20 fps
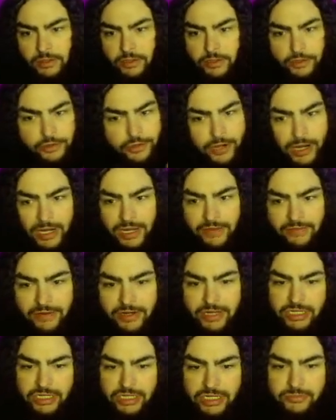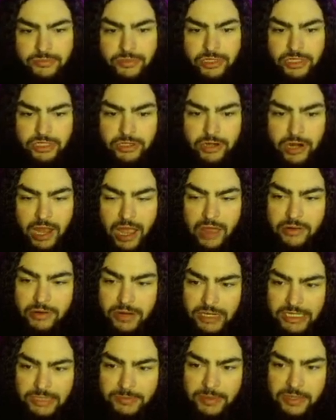You're not even a gym trainer. I would
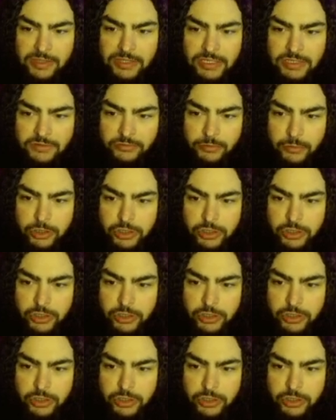expect this from a